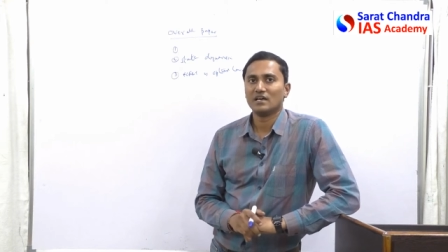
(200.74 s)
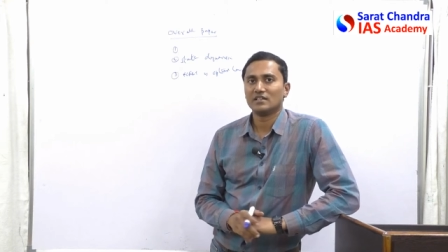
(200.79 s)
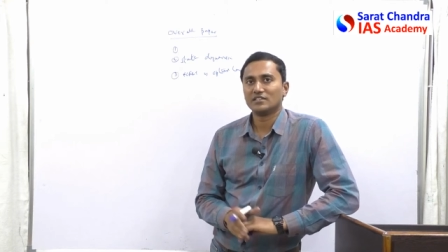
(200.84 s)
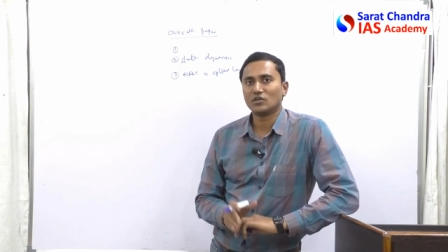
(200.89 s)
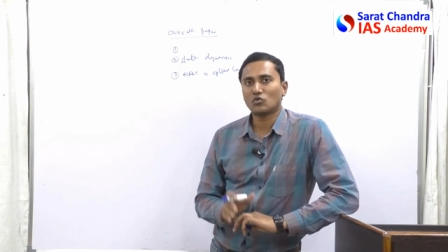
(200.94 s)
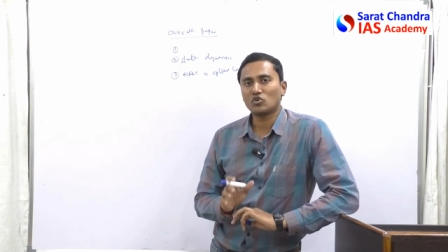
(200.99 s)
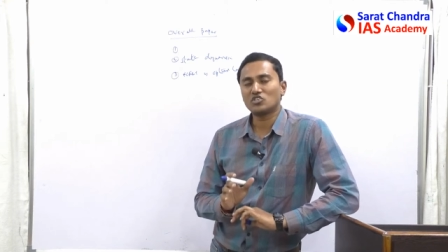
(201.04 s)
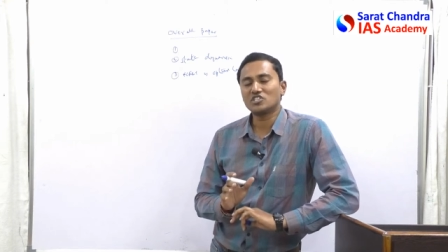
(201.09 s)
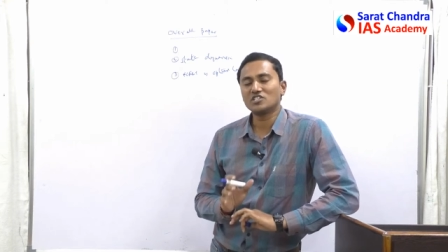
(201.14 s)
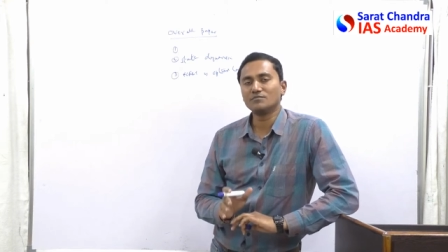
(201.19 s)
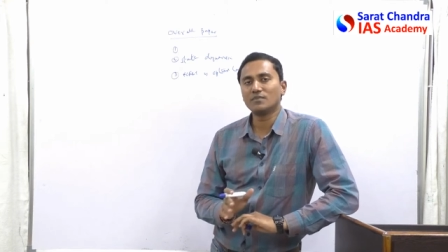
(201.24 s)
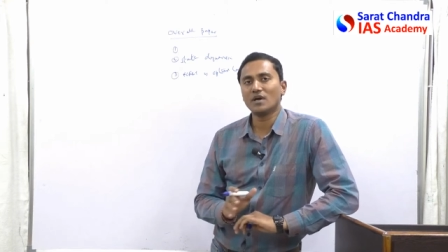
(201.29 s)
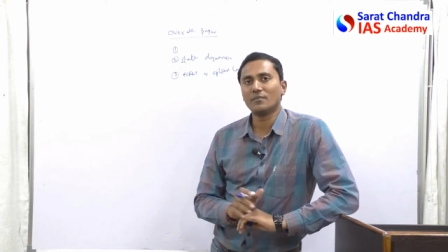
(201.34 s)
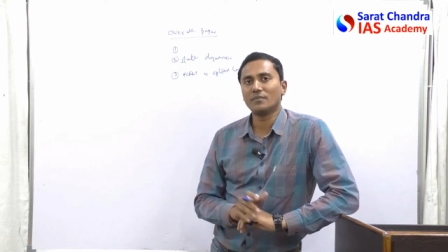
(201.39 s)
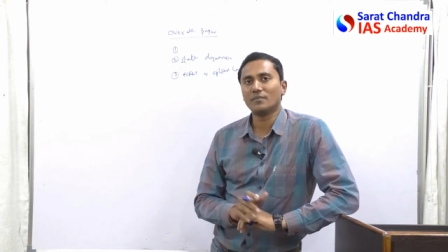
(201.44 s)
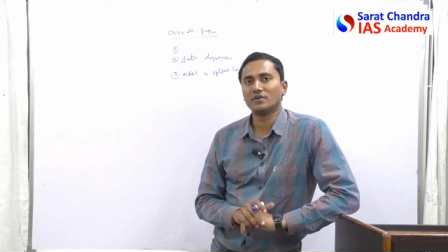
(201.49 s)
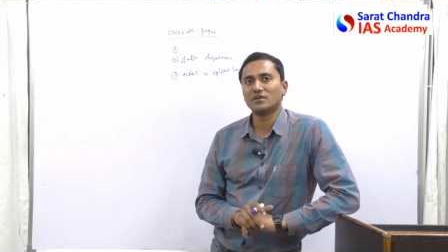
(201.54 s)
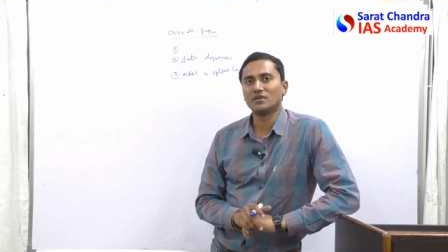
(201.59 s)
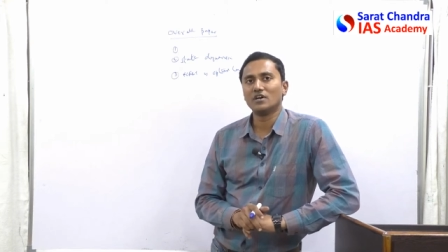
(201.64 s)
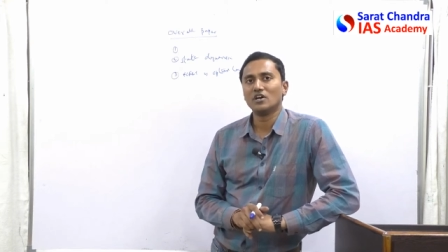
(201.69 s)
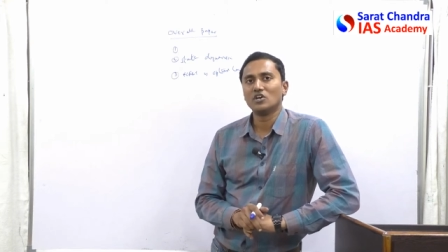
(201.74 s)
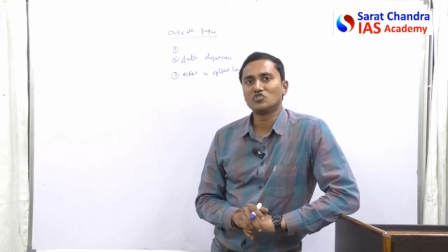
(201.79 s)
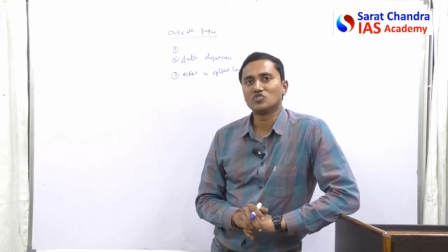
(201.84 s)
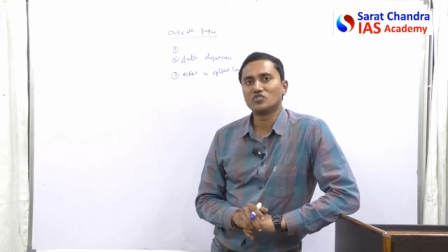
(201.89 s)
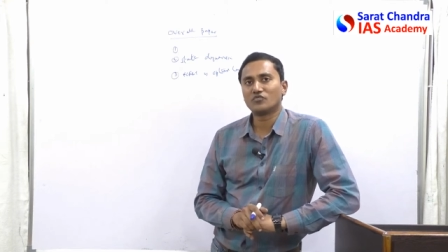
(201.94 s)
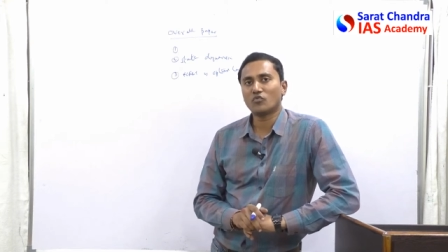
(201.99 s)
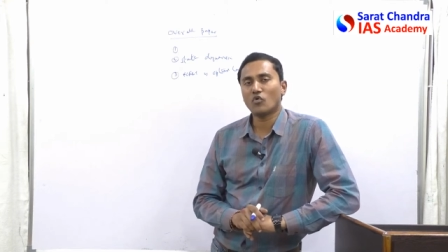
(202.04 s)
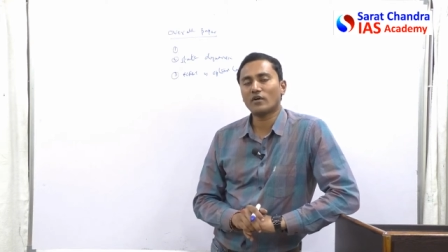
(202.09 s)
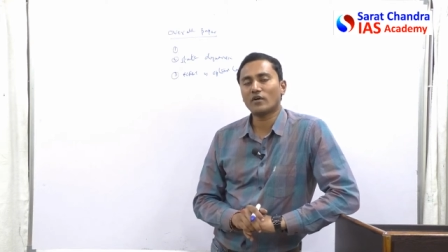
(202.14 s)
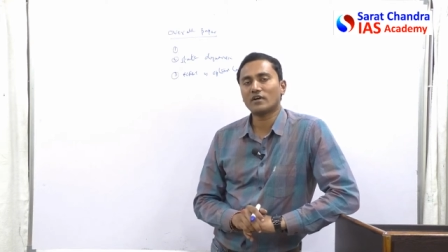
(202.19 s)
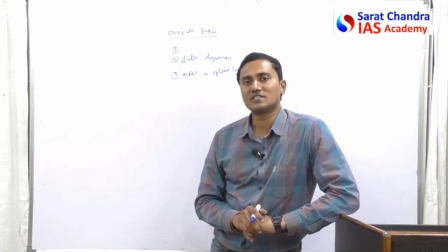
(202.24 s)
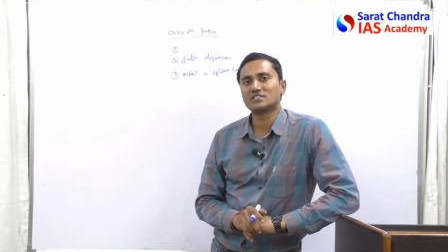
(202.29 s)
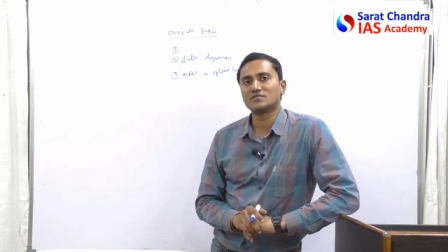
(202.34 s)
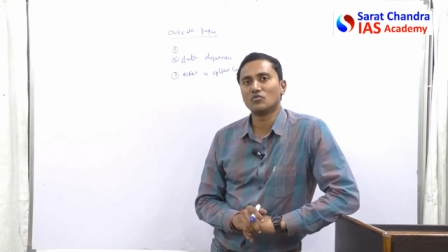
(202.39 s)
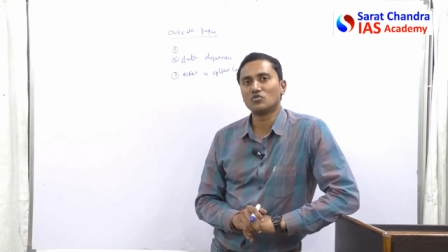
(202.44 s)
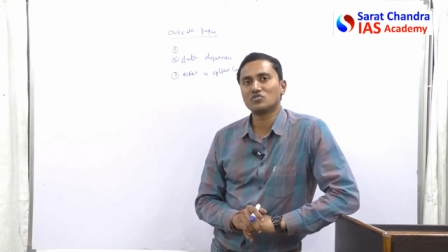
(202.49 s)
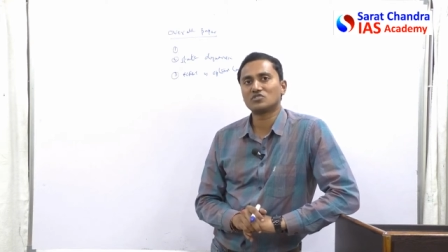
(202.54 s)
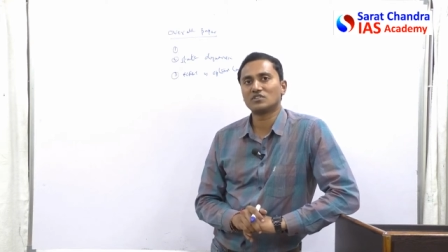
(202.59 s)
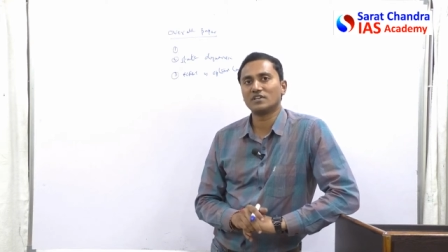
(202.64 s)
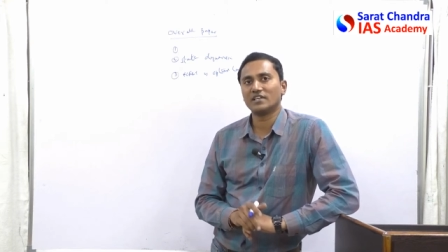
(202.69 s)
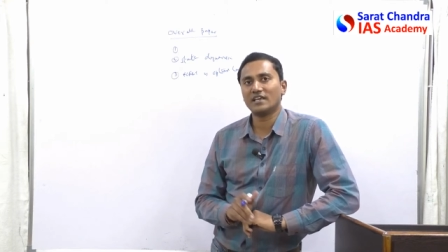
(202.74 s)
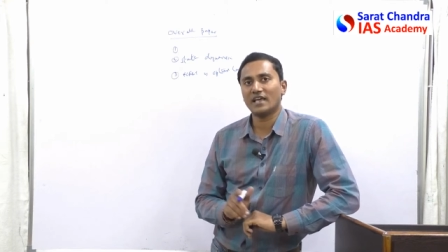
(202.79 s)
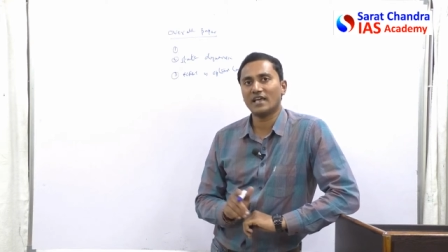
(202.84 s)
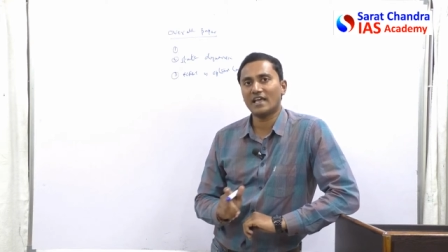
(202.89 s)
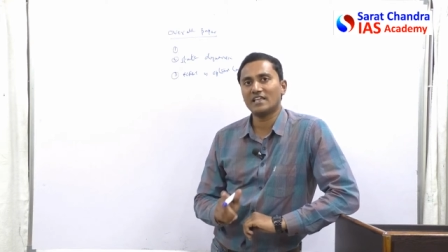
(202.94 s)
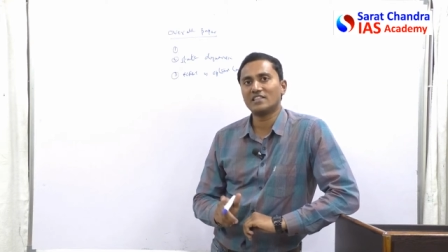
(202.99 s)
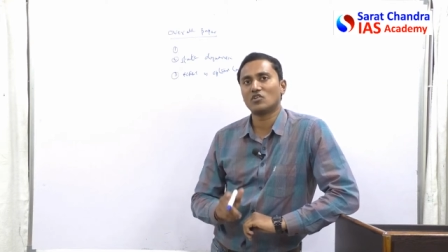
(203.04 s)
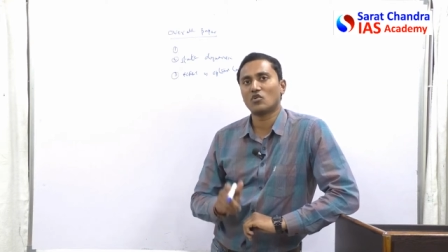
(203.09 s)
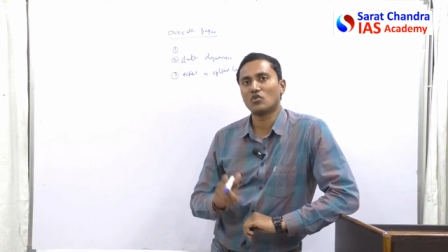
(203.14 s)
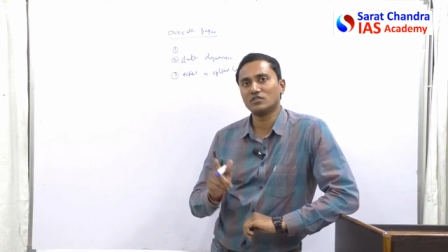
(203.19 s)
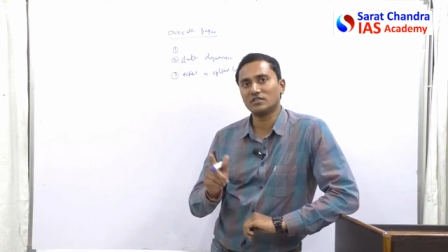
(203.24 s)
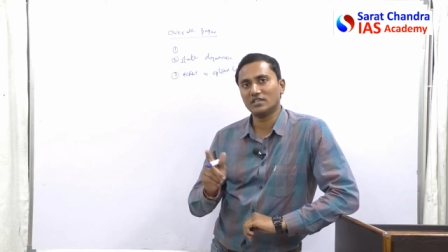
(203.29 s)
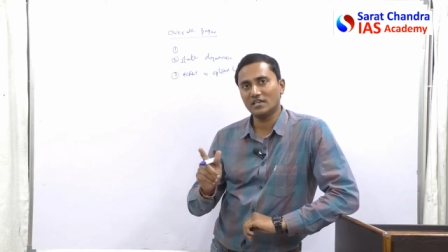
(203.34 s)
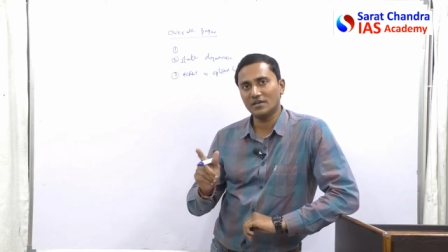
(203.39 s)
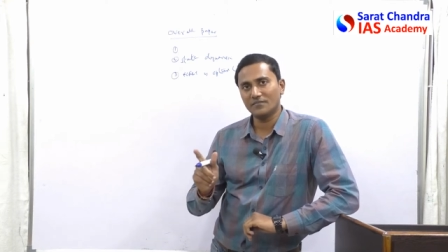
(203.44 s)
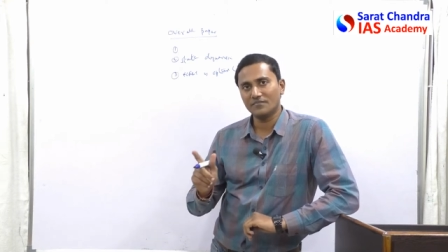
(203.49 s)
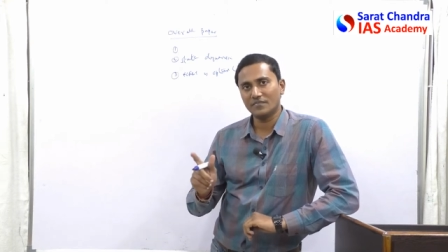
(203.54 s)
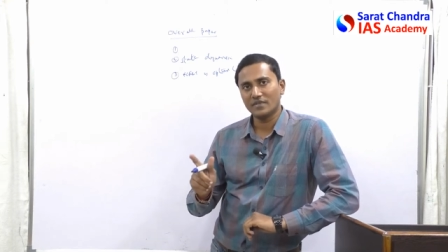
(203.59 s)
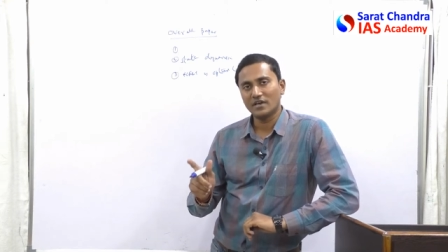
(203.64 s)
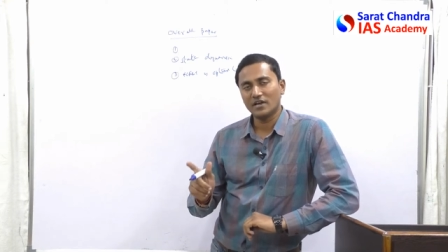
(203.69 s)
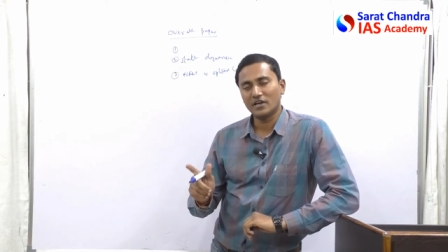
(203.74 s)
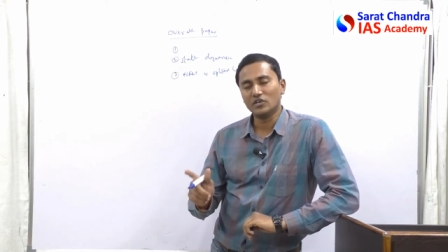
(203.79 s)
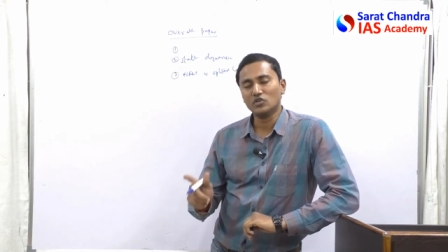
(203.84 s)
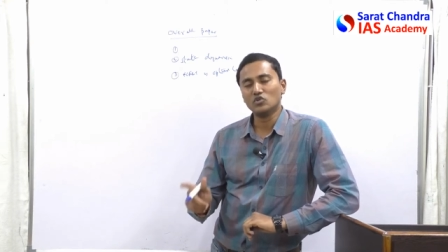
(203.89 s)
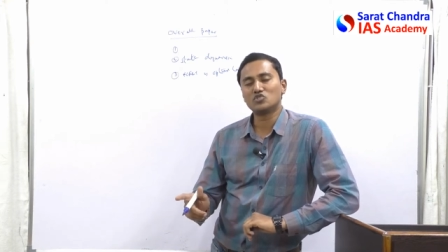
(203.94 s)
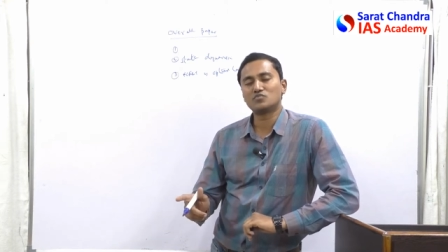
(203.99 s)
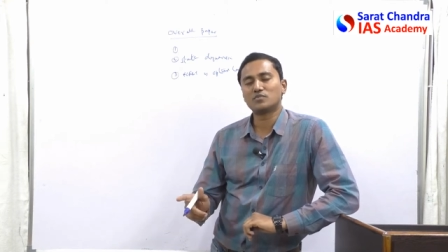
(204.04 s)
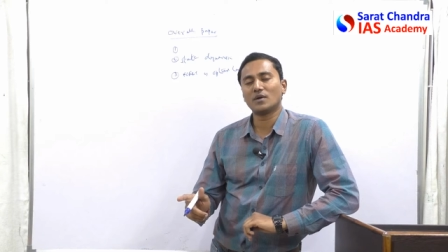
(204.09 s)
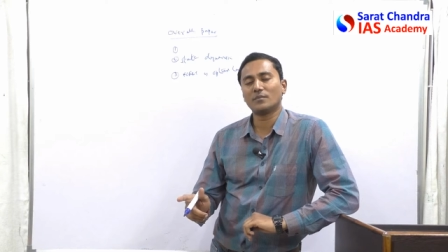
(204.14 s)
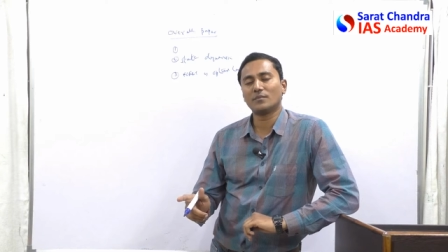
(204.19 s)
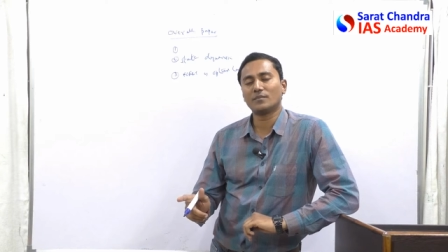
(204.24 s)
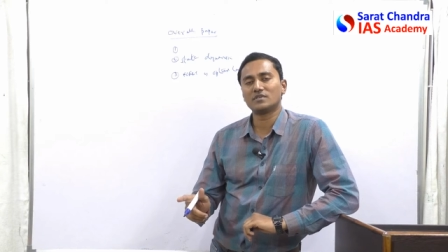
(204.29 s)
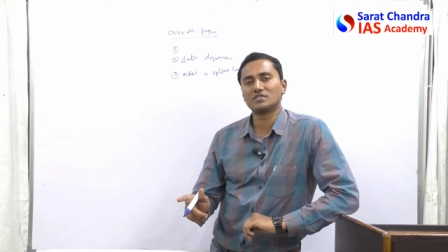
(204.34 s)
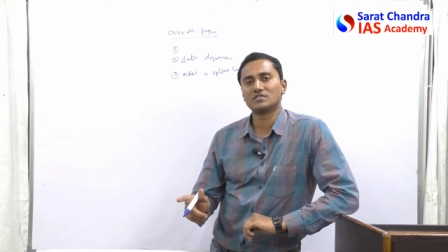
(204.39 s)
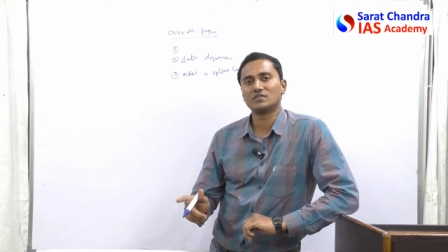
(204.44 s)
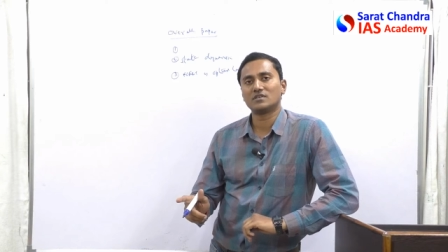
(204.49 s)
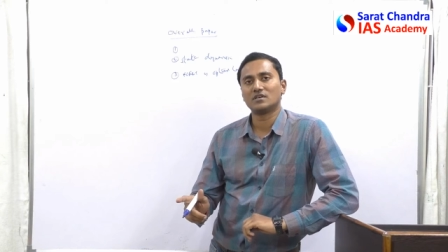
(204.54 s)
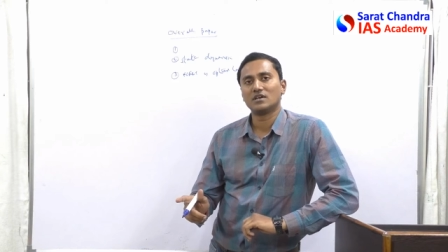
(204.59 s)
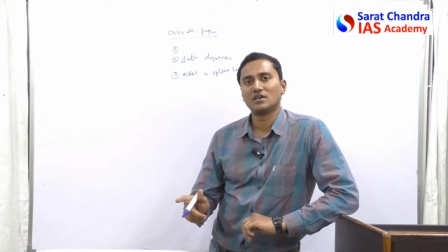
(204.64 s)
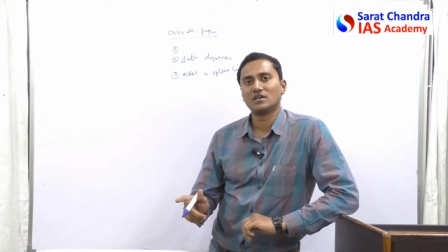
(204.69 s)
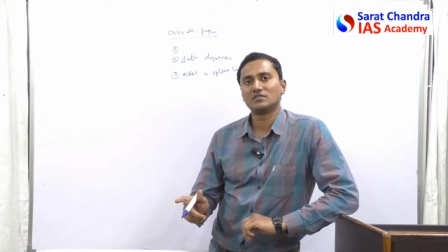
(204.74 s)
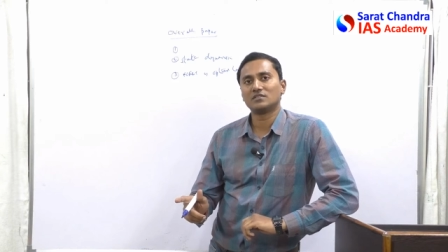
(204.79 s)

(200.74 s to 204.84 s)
The question paper should focus mostly either on the newspapers,